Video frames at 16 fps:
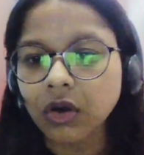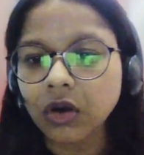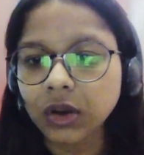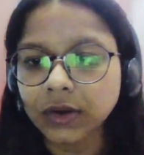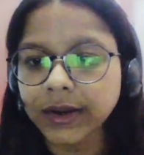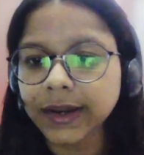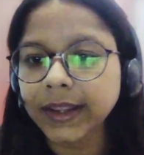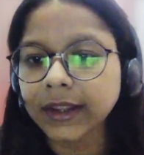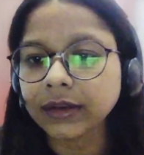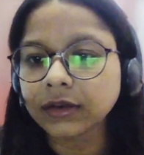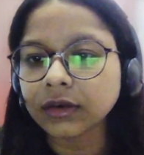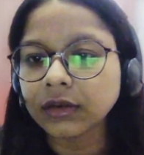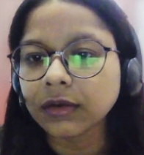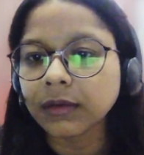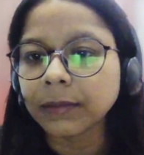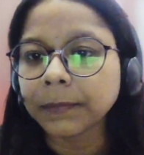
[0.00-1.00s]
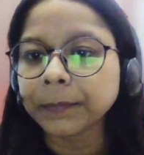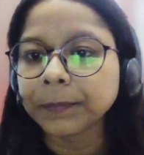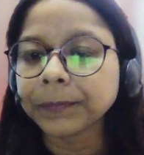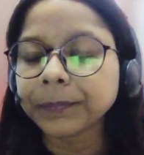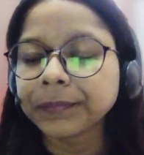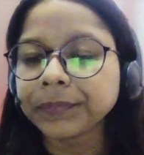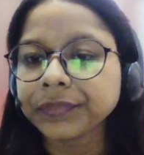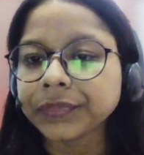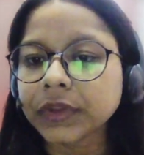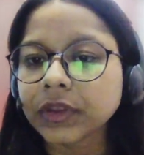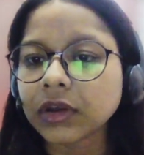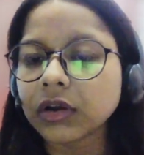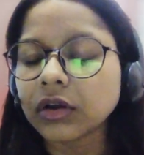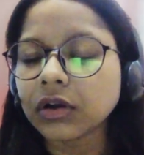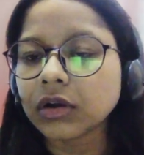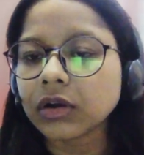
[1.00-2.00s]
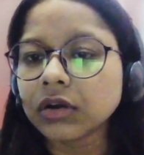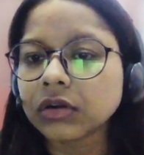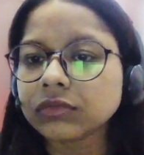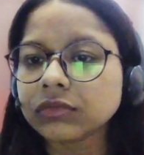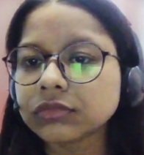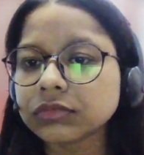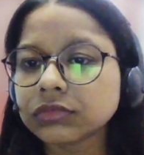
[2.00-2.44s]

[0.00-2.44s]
all right um